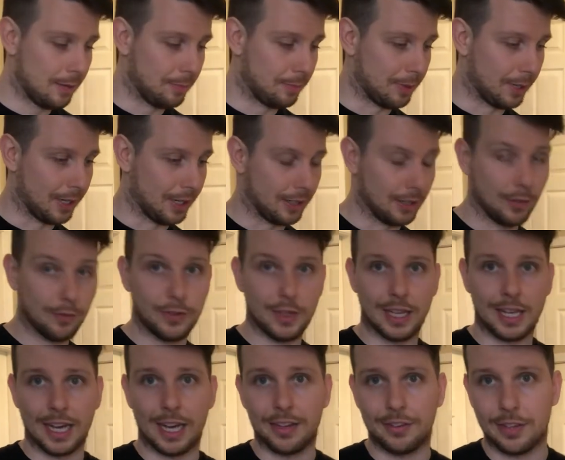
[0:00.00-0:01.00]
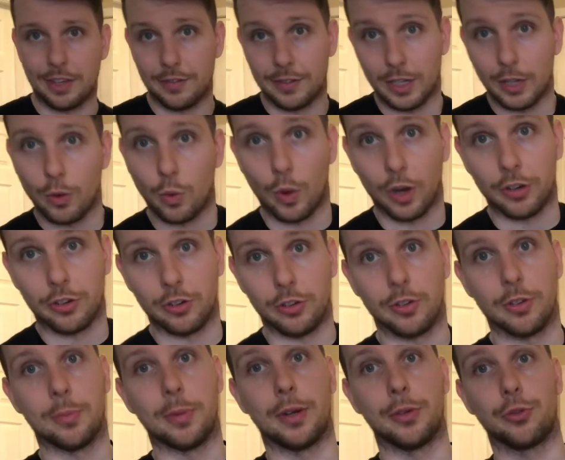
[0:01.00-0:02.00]
But if you guys have any questions
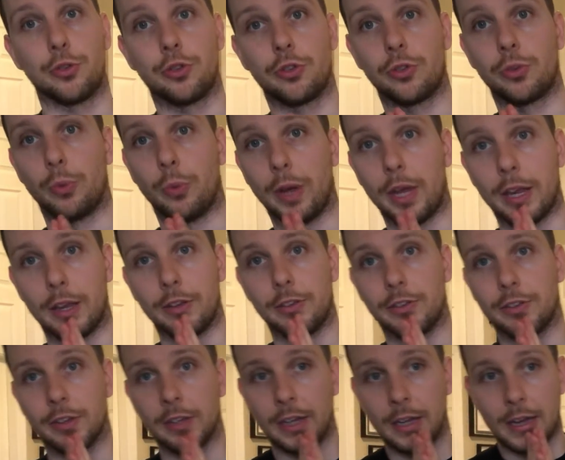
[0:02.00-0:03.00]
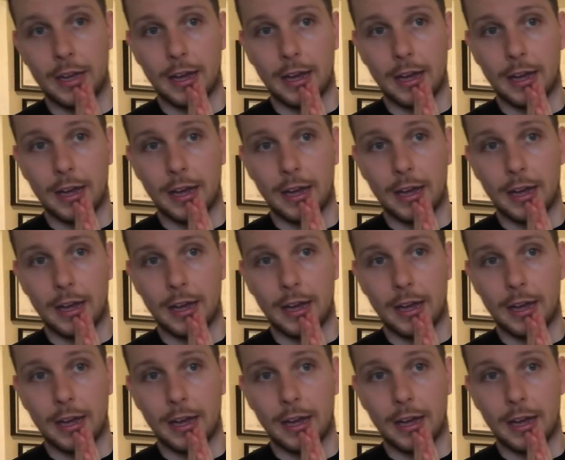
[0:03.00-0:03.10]
about swings,